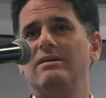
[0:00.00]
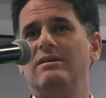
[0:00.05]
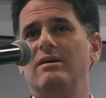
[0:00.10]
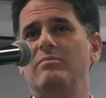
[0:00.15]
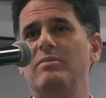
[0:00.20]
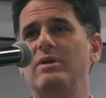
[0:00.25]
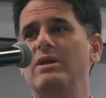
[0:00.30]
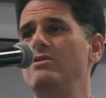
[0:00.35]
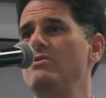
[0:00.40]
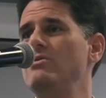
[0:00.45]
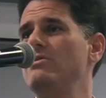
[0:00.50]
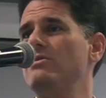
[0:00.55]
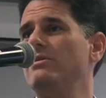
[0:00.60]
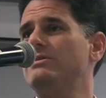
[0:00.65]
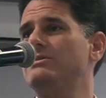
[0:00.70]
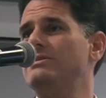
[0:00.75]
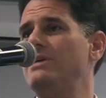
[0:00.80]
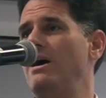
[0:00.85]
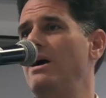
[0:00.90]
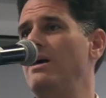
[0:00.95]
How many New
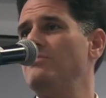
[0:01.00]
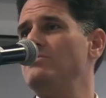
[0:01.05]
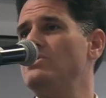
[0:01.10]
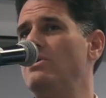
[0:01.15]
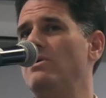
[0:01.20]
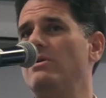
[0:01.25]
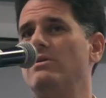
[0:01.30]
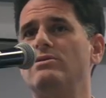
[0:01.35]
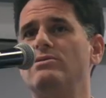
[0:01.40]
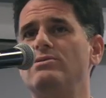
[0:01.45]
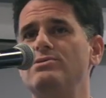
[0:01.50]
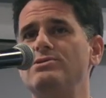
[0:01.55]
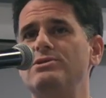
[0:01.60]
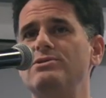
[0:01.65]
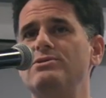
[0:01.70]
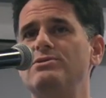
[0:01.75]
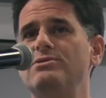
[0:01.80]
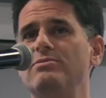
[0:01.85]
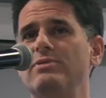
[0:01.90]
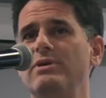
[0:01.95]
York Times articles
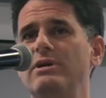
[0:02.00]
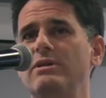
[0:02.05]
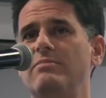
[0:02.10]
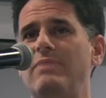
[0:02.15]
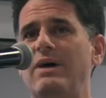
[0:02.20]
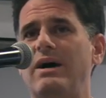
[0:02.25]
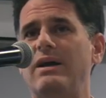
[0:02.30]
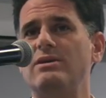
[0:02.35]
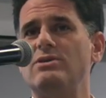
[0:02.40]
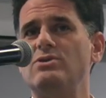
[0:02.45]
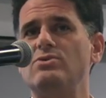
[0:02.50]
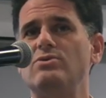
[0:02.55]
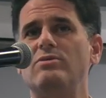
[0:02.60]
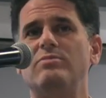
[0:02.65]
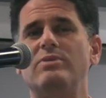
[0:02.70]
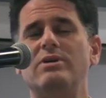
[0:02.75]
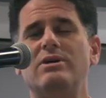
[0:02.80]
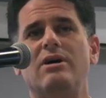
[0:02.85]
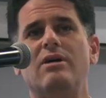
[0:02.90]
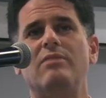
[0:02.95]
did you read about Israel
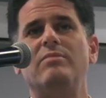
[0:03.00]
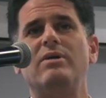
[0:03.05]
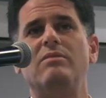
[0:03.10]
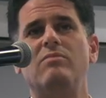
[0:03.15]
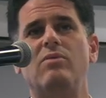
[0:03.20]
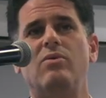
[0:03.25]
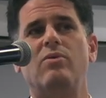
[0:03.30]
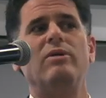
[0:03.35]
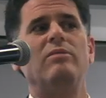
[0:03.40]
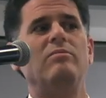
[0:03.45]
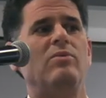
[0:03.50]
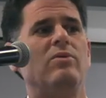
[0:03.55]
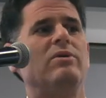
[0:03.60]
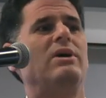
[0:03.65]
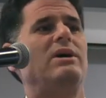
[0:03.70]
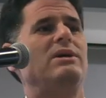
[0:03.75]
becoming more and more